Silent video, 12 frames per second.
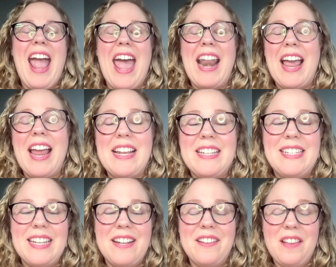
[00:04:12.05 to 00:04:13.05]
And I
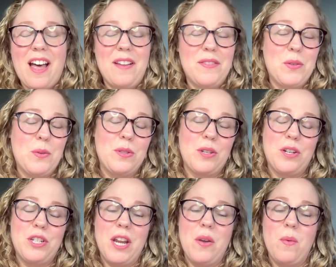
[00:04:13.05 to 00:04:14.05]
did a lot of soul
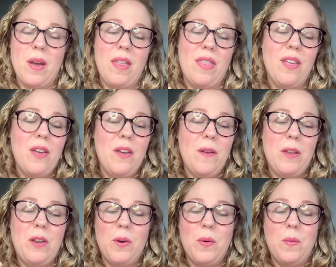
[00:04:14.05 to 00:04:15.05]
searching with,
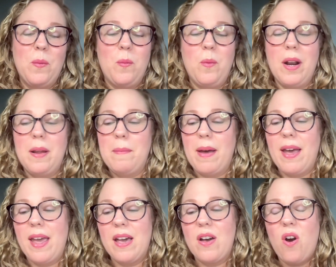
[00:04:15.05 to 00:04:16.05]
what am
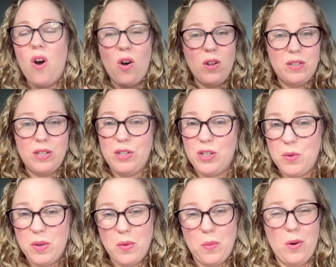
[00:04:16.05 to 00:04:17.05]
I called to
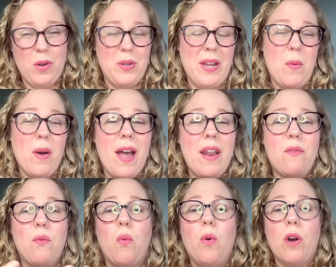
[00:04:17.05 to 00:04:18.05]
do in the world? Like, what kind
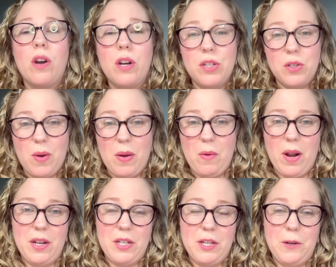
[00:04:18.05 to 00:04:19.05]
of work do I
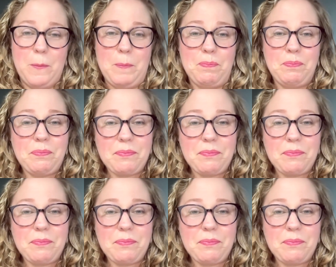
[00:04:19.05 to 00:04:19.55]
want to do?